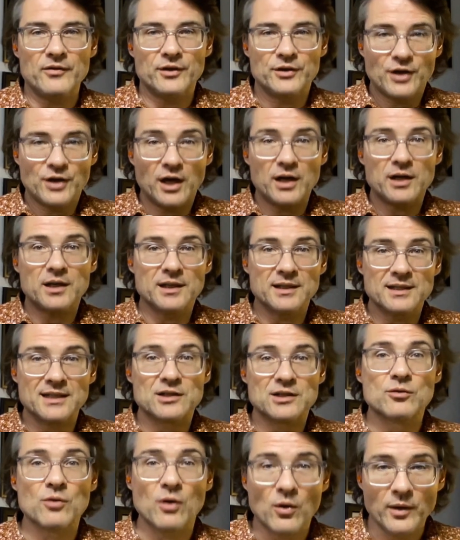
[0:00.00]
the darkness
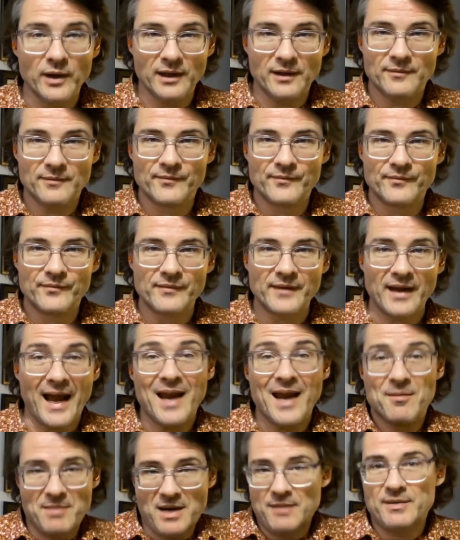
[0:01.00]
is growing,
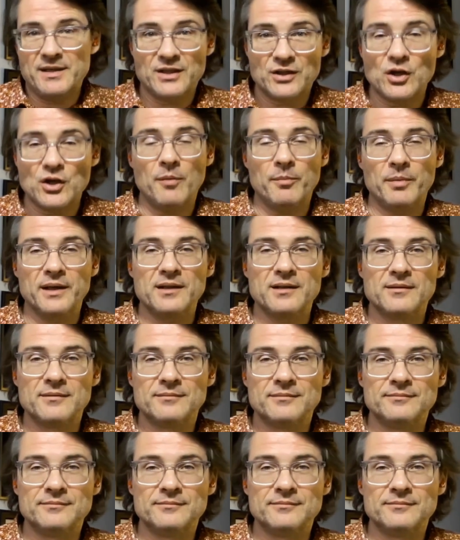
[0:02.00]
and maybe stop it.